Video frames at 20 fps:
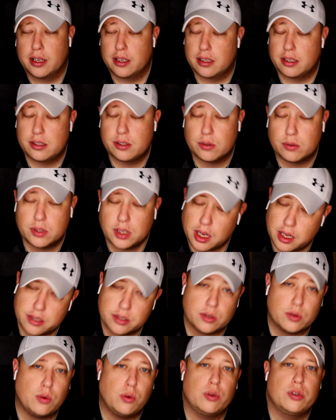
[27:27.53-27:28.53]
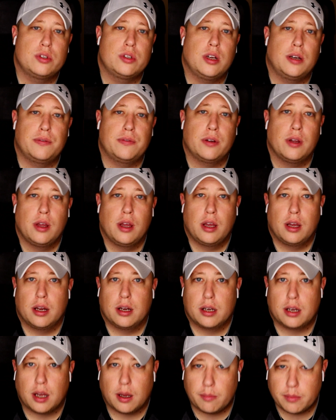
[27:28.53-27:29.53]
So tons of cool stuff
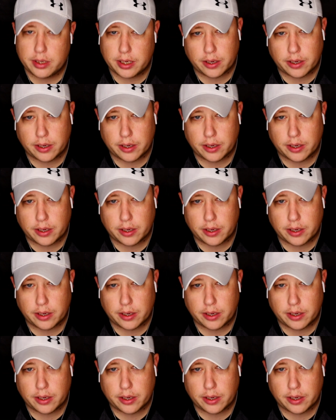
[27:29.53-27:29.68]
coming